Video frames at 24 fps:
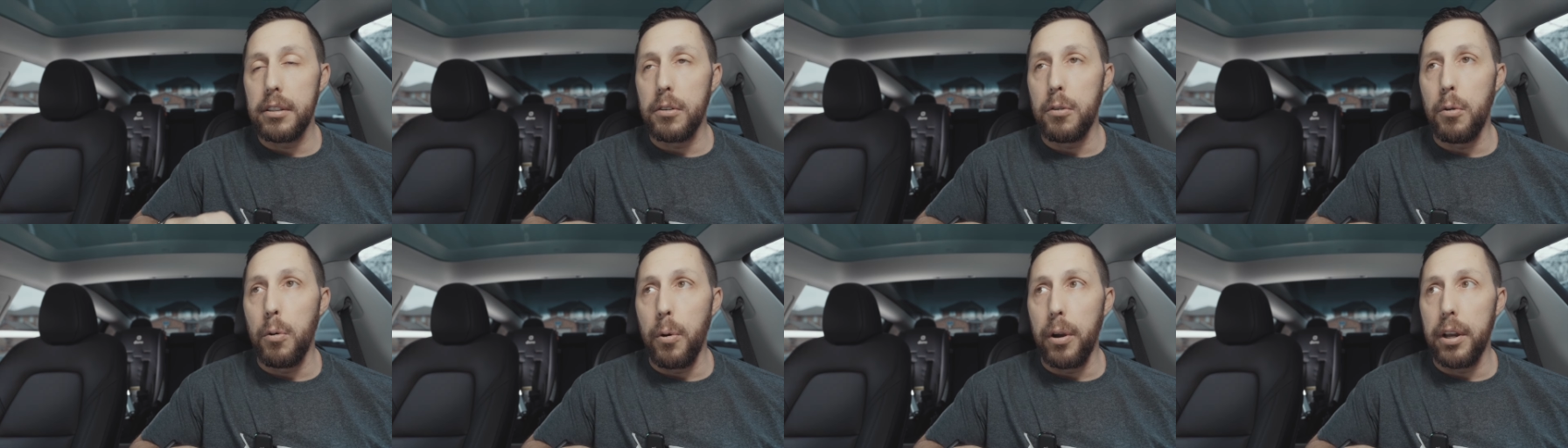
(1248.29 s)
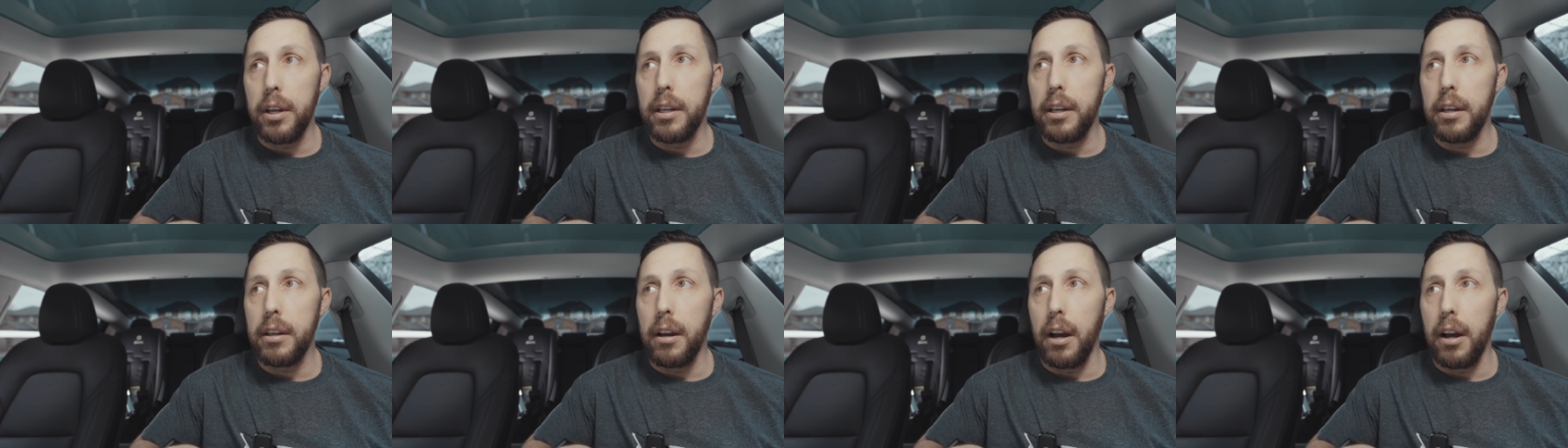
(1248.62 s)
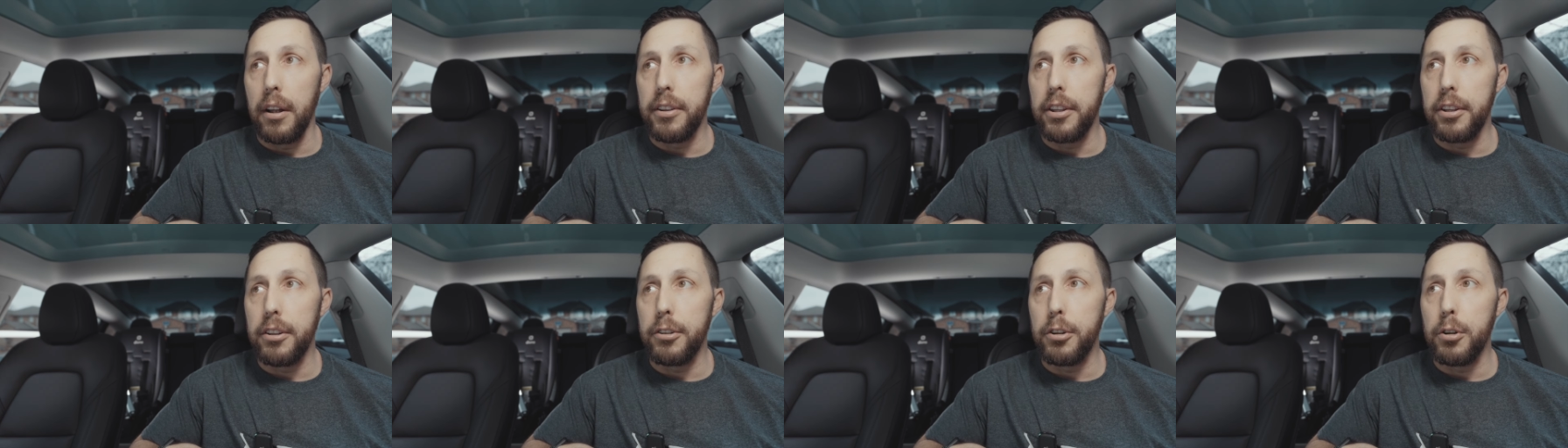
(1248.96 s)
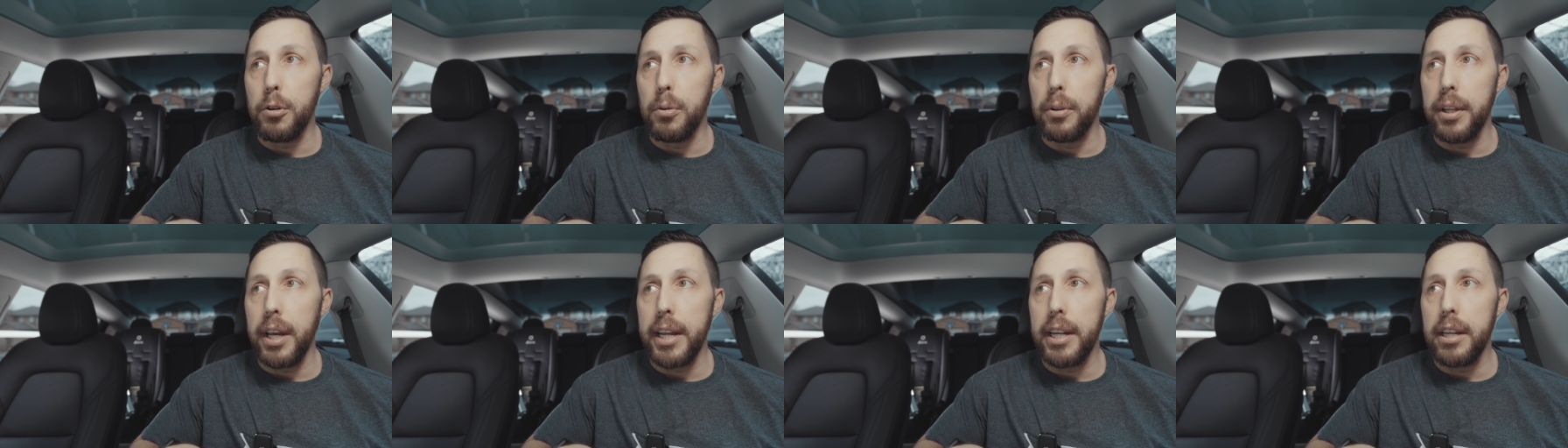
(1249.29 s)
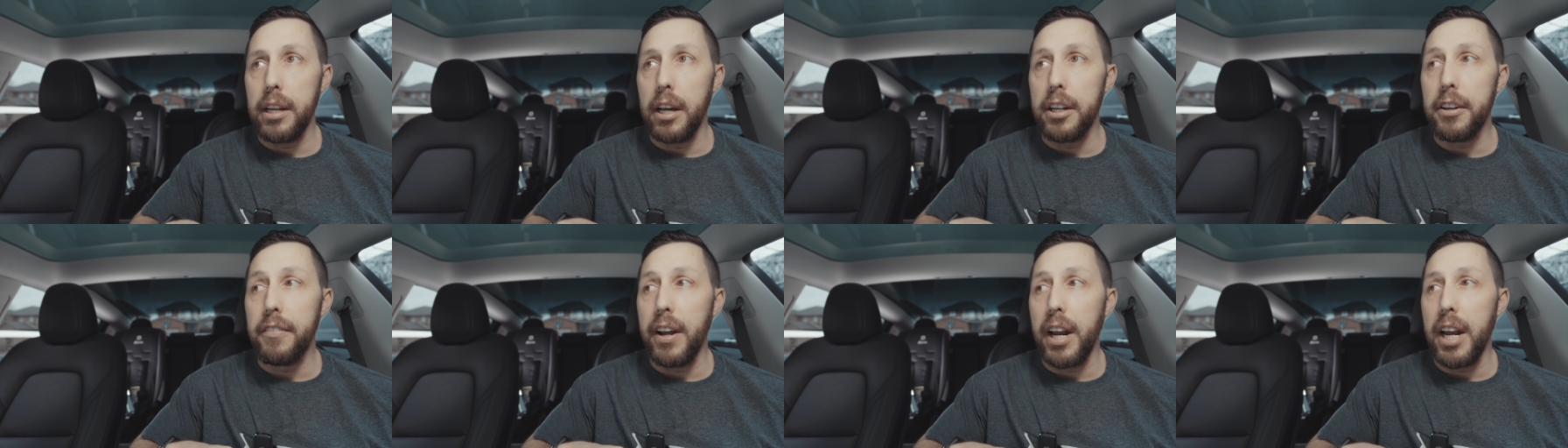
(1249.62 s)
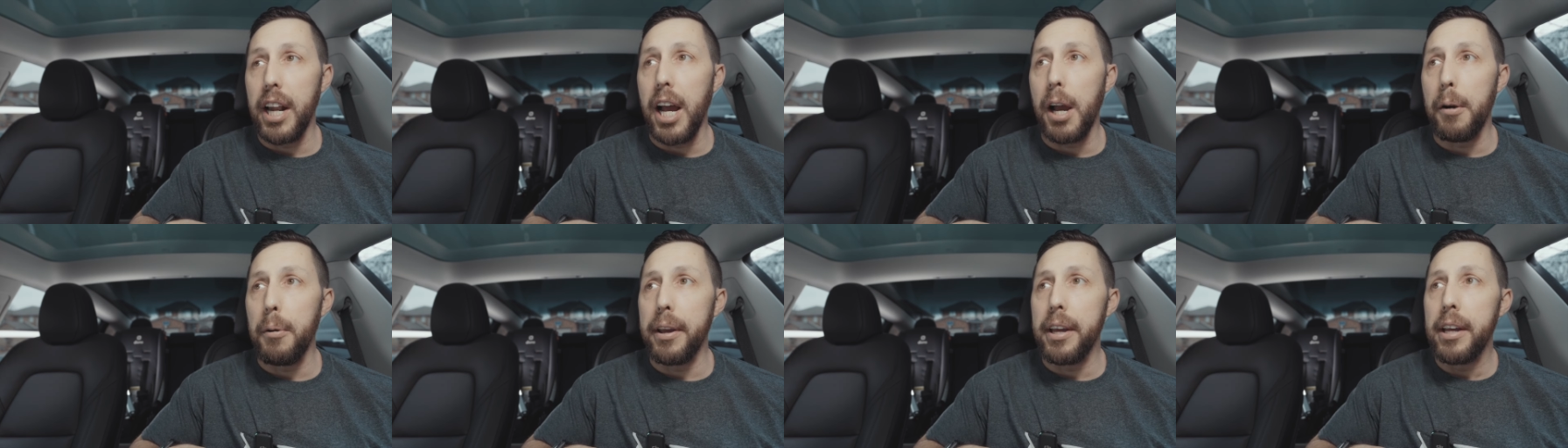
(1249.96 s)
going on the 2-lane
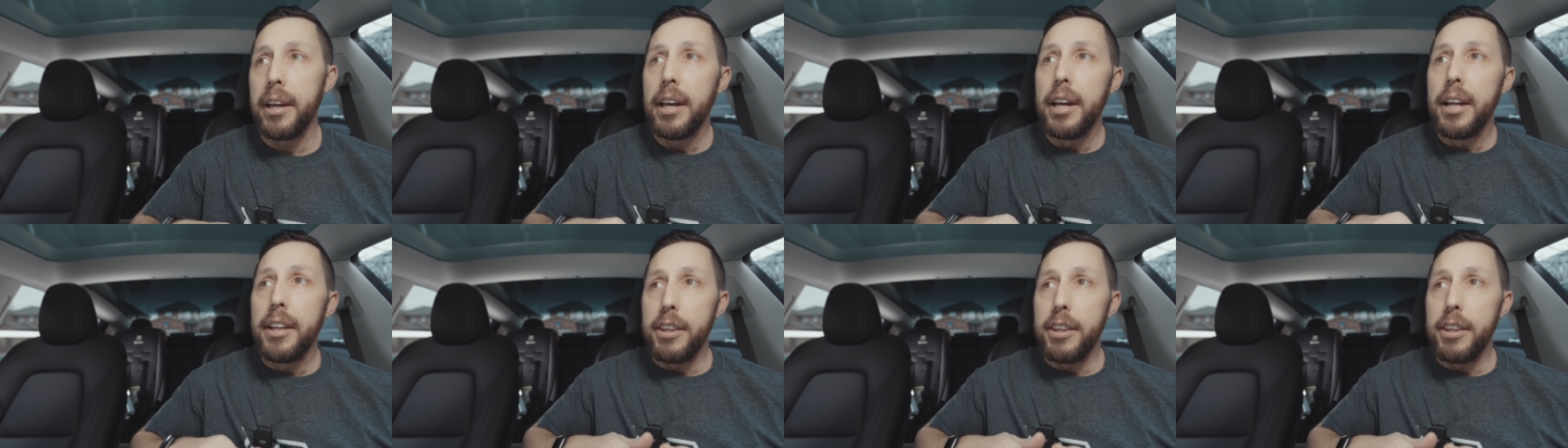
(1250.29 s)
undivided highway,